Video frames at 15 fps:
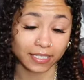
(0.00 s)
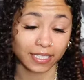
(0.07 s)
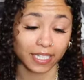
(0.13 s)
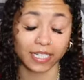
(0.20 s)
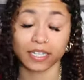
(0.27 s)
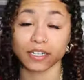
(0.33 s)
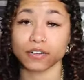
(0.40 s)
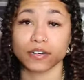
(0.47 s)
said,
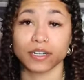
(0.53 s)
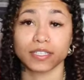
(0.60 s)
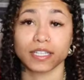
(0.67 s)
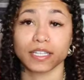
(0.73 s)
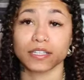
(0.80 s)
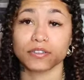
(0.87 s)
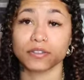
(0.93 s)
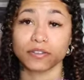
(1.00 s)
I didn't know
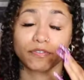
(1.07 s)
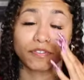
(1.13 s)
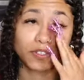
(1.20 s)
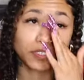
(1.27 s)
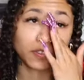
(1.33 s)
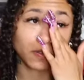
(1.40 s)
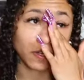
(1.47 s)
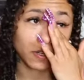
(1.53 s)
that you could,
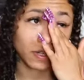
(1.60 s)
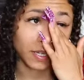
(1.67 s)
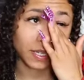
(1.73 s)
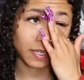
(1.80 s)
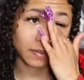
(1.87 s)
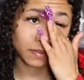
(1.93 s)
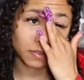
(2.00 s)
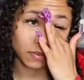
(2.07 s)
first of all,
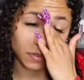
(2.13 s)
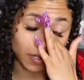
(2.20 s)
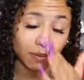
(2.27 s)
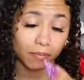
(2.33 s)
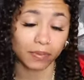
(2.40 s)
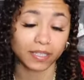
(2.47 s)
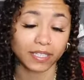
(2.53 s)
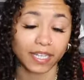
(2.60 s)
like, you
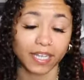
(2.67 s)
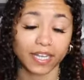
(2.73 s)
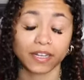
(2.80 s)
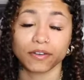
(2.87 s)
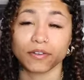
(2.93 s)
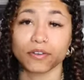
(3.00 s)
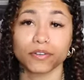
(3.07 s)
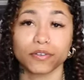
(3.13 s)
up with
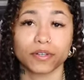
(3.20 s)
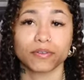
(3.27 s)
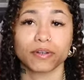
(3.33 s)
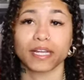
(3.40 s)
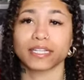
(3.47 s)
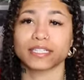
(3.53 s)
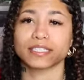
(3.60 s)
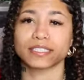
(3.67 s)
that, or you could,
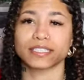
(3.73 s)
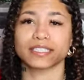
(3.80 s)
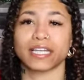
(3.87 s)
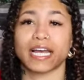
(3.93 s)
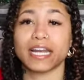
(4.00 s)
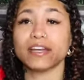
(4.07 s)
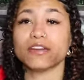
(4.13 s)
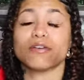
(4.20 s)
like, just,
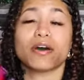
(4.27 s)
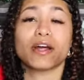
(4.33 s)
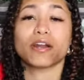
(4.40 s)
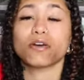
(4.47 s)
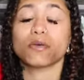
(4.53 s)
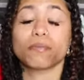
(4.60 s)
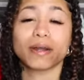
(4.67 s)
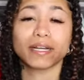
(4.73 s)
I didn't know how
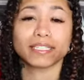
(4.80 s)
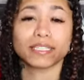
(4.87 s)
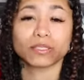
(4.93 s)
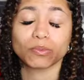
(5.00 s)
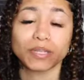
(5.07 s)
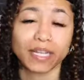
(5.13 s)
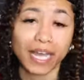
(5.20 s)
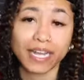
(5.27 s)
the whole process
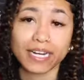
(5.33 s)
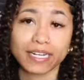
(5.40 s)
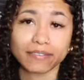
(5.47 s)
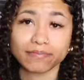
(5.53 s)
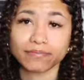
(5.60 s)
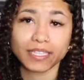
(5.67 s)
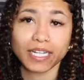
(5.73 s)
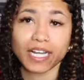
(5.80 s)
went.
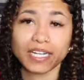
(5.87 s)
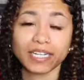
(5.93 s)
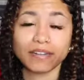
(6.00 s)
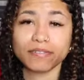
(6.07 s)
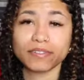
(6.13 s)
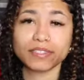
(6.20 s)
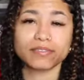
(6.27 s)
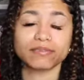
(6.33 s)
I
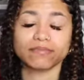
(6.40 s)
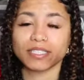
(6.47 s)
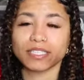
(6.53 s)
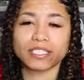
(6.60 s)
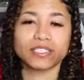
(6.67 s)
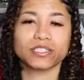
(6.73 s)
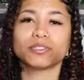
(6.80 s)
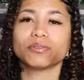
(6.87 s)
never
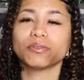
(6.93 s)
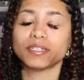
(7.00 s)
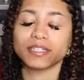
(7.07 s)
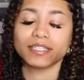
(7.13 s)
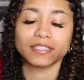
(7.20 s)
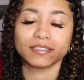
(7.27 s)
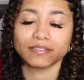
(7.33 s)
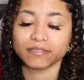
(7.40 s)
looked into it.
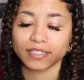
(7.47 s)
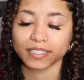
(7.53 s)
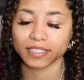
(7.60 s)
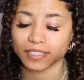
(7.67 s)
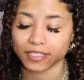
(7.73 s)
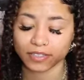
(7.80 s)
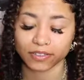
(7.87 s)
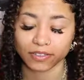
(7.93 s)
Didn't really,
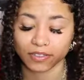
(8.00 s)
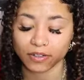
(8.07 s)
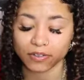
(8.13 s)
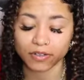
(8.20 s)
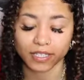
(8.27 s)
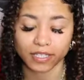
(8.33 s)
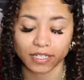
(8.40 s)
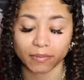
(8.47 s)
you know
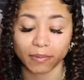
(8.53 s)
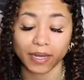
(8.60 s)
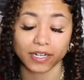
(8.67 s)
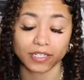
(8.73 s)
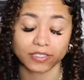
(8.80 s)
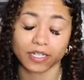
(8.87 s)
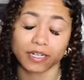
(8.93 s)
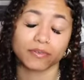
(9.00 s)
nothing
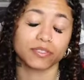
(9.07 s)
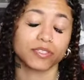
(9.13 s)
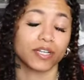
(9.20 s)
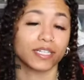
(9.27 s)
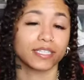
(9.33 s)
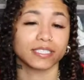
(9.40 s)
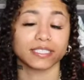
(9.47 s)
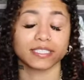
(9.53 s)
about it. So that was
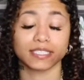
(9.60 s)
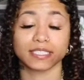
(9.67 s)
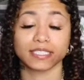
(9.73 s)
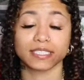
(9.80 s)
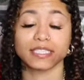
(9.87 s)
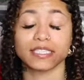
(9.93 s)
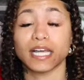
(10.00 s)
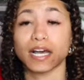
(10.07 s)
crazy to
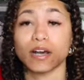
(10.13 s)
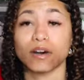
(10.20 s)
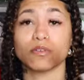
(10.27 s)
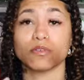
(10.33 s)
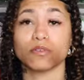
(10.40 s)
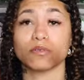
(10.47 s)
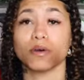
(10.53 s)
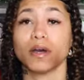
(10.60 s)
see that
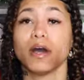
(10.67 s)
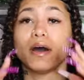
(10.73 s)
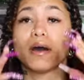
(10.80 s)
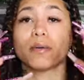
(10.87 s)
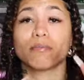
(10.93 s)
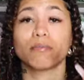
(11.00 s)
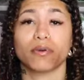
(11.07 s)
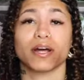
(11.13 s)
whole
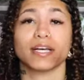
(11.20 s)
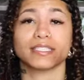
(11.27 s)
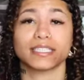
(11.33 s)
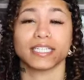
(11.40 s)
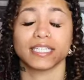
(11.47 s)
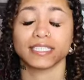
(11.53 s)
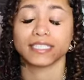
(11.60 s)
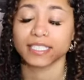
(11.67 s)

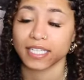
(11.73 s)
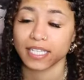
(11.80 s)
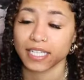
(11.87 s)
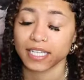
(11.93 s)
process.